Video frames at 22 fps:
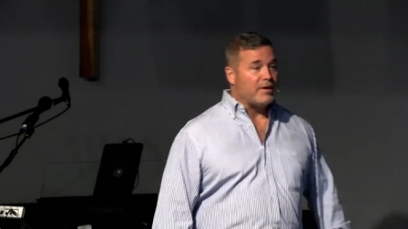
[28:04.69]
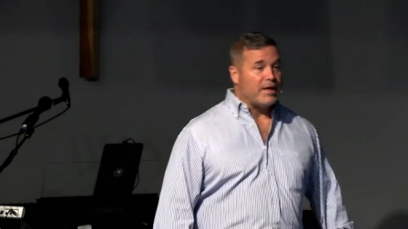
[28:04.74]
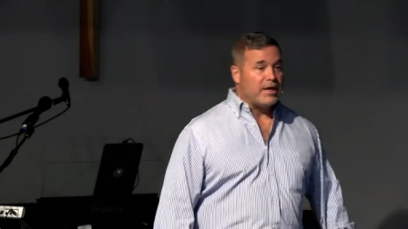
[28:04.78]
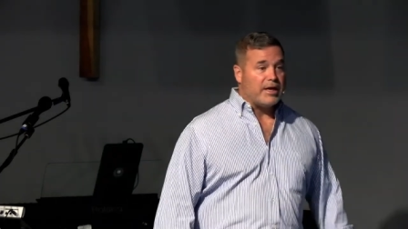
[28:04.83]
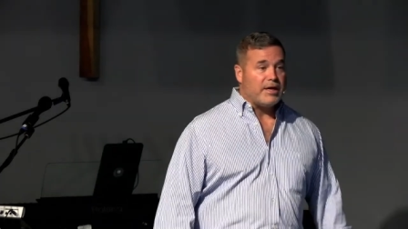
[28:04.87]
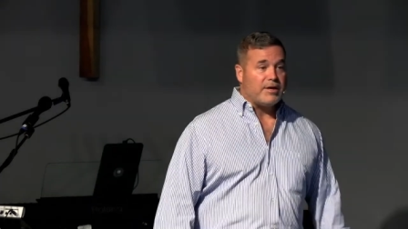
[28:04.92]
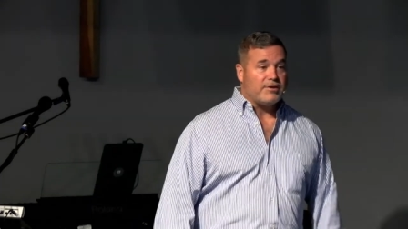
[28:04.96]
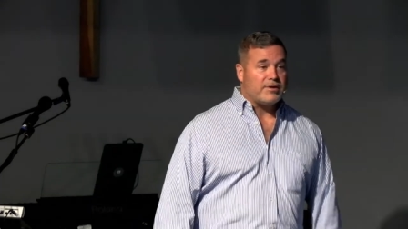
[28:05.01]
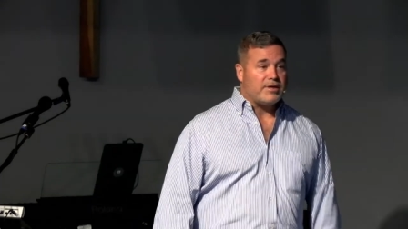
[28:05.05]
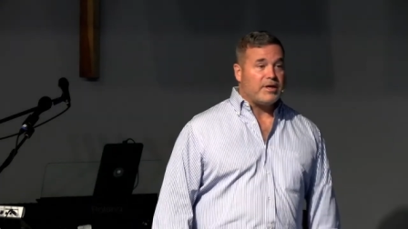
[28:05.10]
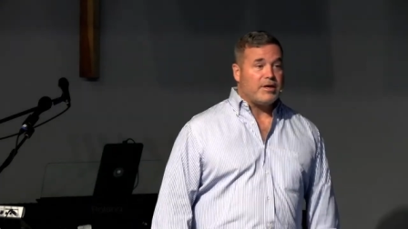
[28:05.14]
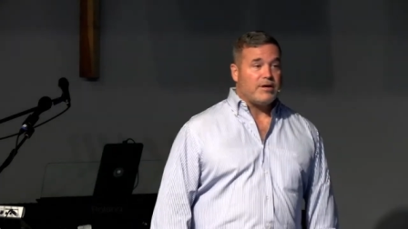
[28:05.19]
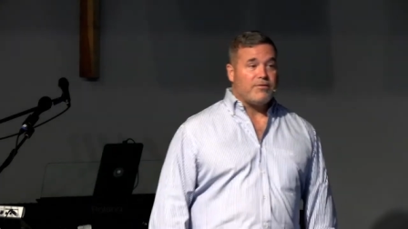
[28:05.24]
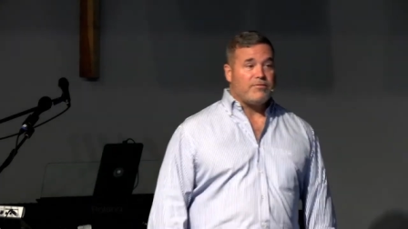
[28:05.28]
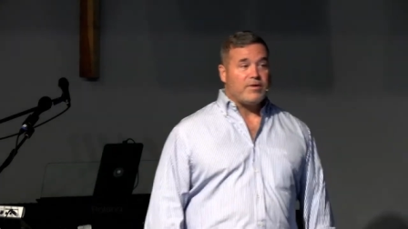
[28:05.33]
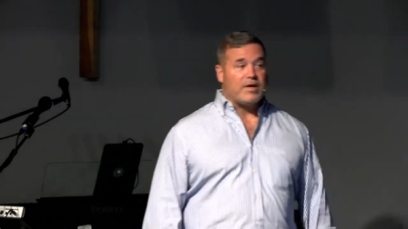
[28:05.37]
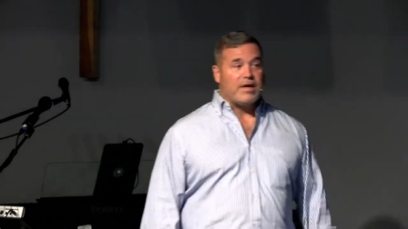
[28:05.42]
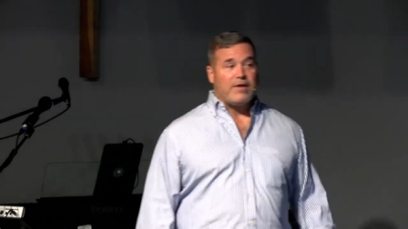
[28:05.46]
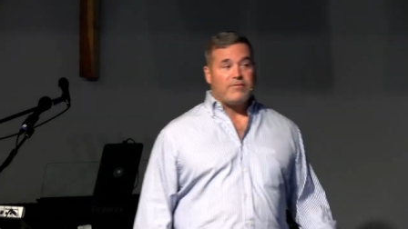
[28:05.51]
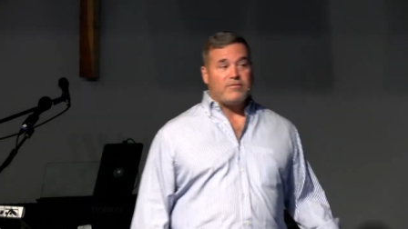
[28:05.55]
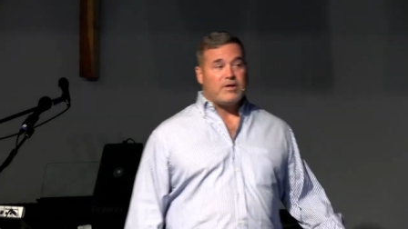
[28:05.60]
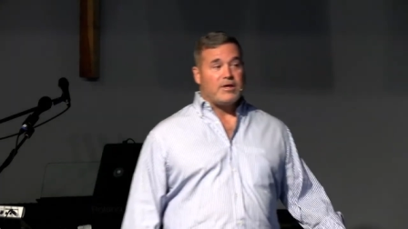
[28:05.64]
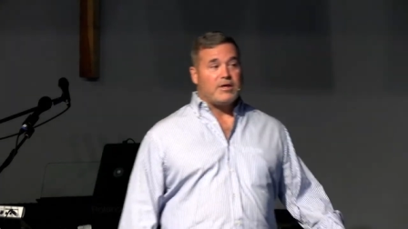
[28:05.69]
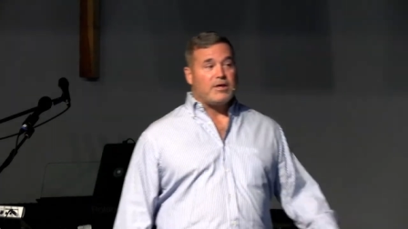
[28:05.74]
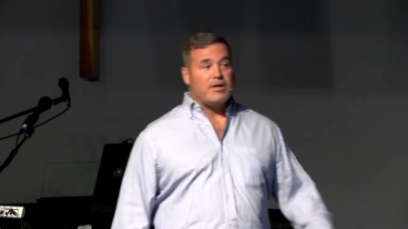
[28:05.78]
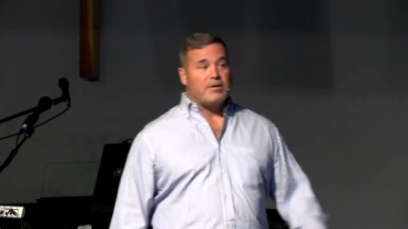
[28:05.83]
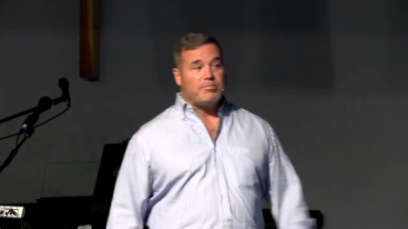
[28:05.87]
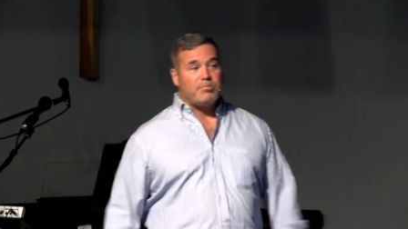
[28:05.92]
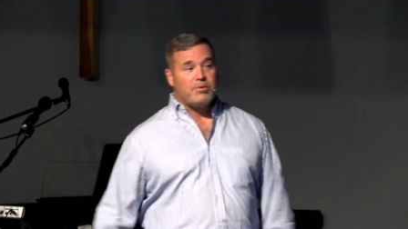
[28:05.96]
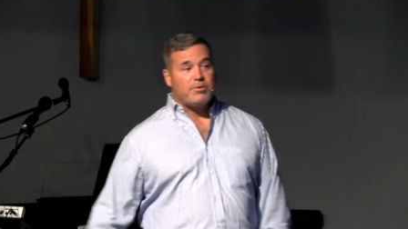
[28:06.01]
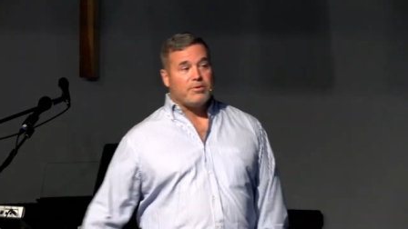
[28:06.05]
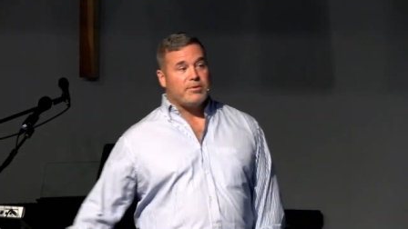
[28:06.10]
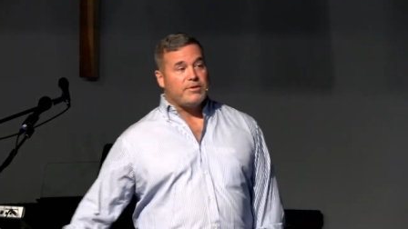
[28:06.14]
And I don't care if I have to get
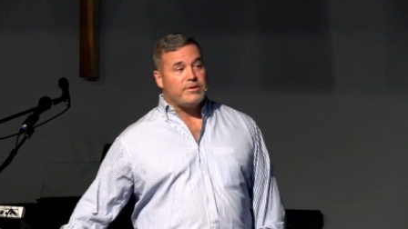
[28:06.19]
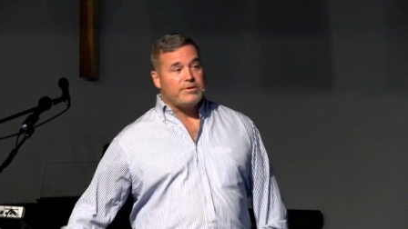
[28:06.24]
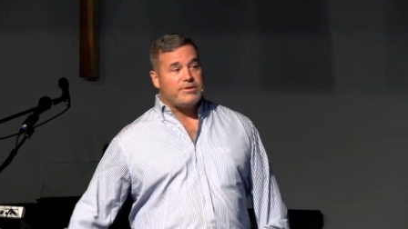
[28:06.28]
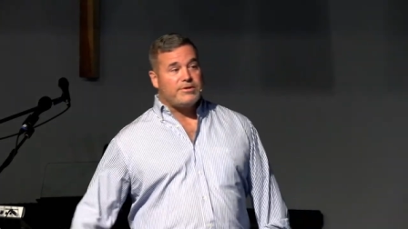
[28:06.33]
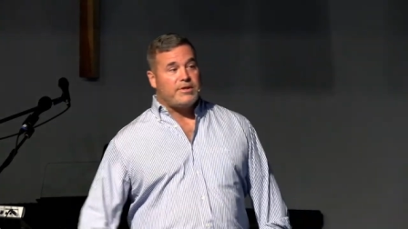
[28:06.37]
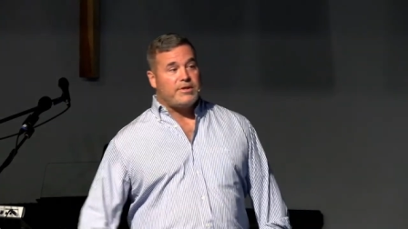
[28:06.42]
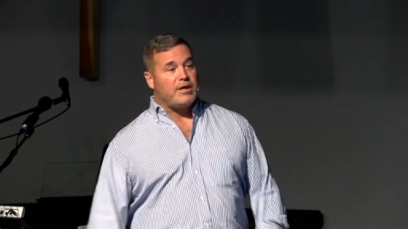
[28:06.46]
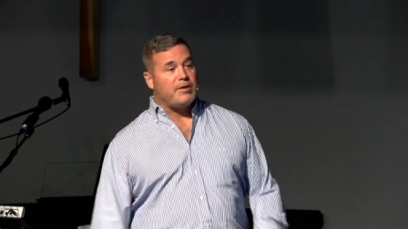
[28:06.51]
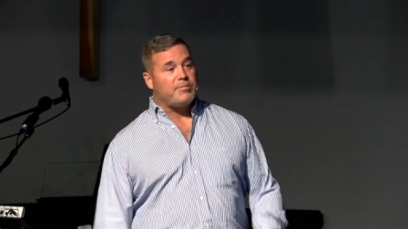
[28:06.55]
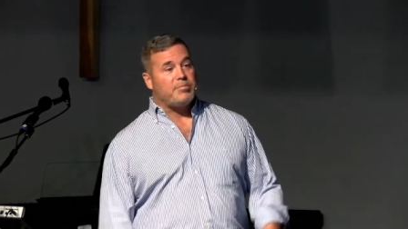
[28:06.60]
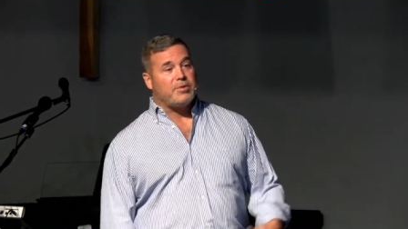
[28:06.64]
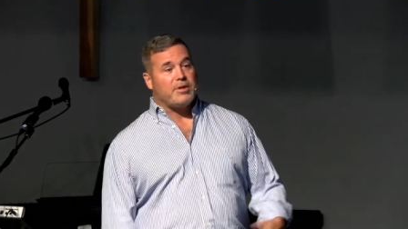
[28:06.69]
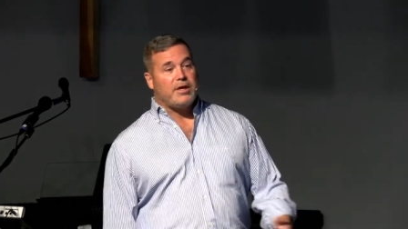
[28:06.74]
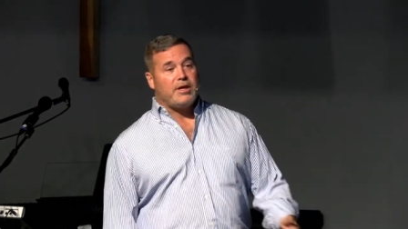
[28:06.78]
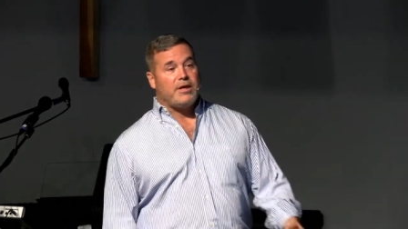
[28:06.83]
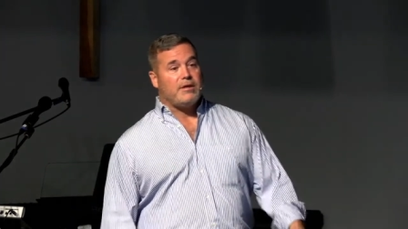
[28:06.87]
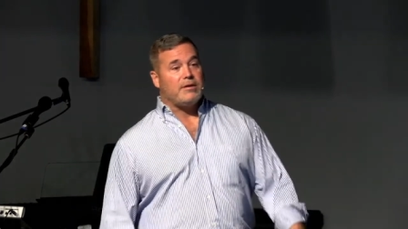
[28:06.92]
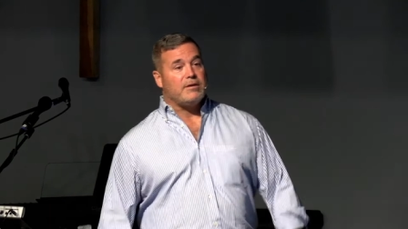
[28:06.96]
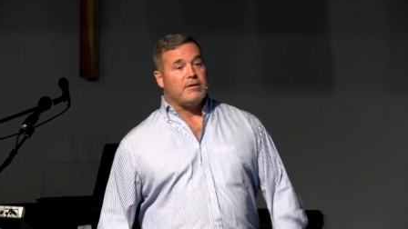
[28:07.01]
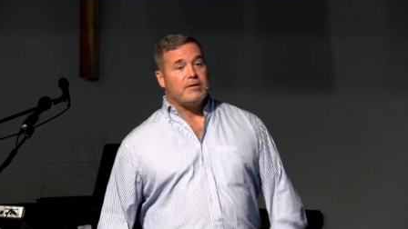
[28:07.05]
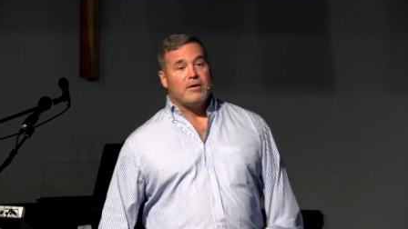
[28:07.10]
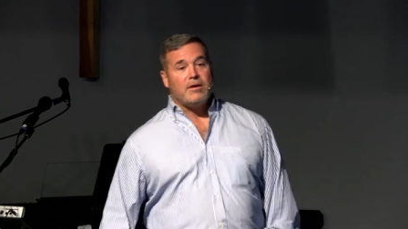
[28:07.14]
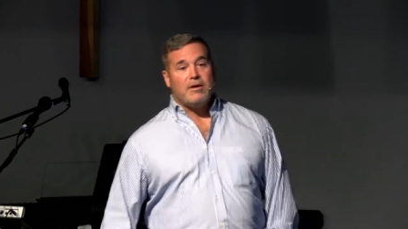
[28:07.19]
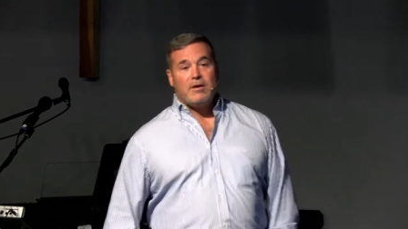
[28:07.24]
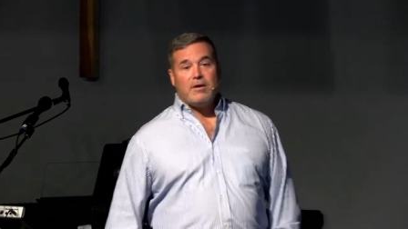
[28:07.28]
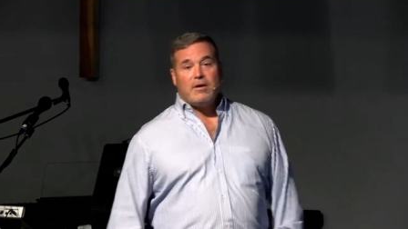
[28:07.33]
up early and stay up late and,